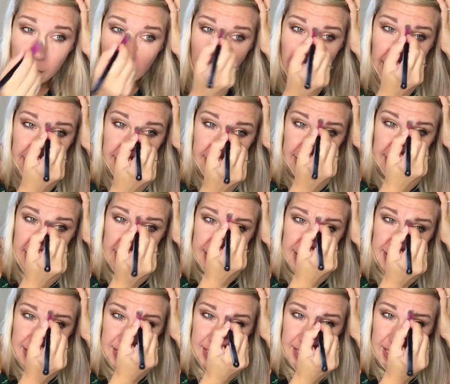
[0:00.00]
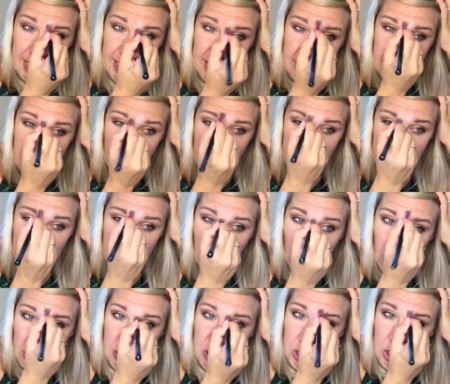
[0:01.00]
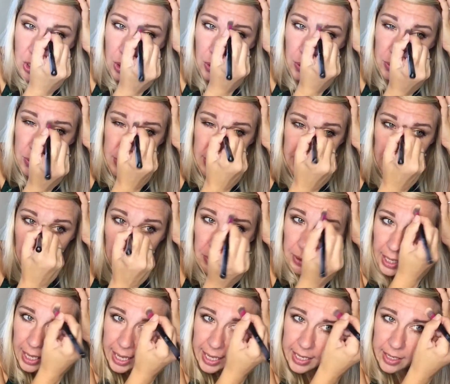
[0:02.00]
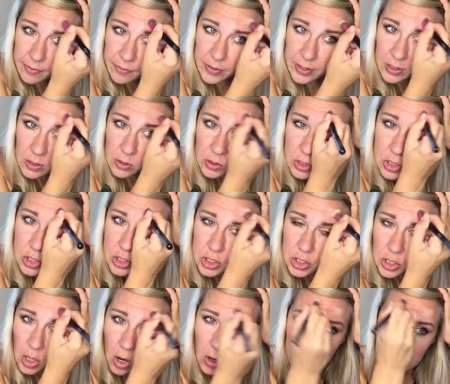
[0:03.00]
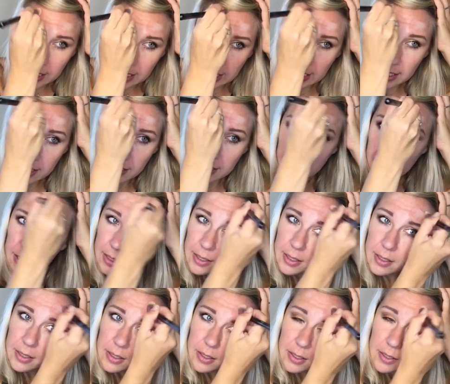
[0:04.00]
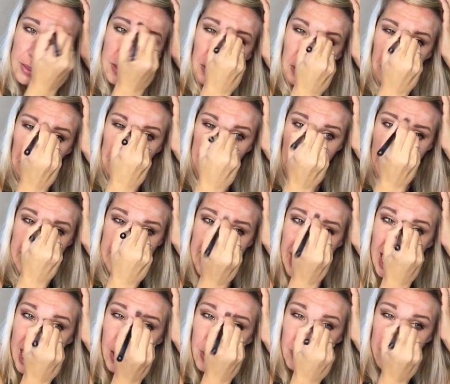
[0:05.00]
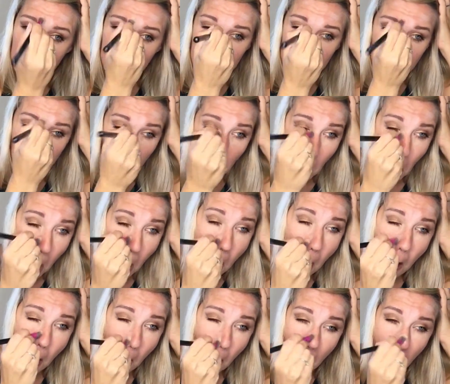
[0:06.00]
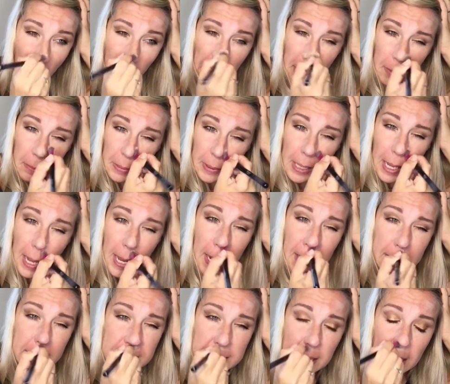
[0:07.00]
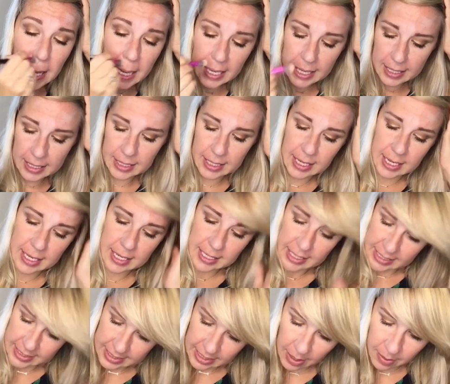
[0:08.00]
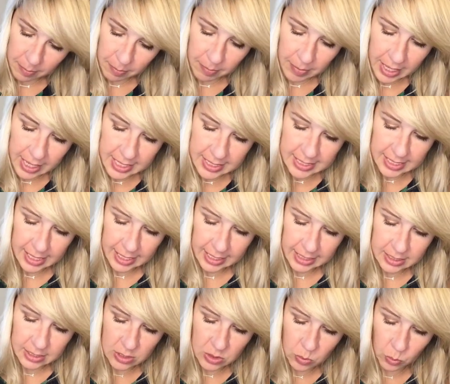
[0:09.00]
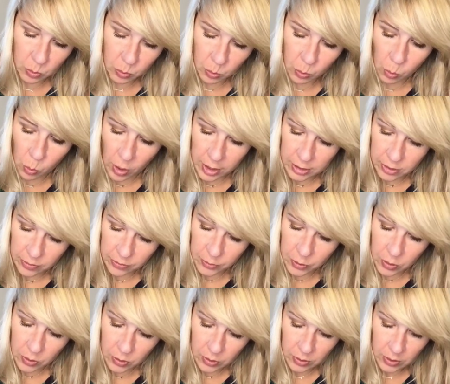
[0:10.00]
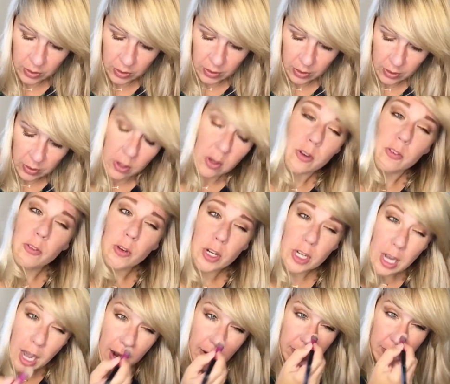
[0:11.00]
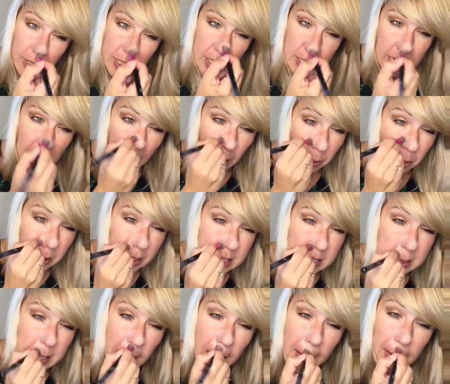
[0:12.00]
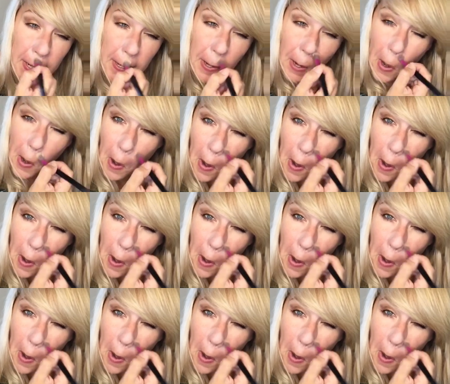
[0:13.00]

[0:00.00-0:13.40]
And it's totally okay if it looks chalky. That's how it applies, and it is amazing. It does wonderful for coverage out in the sun.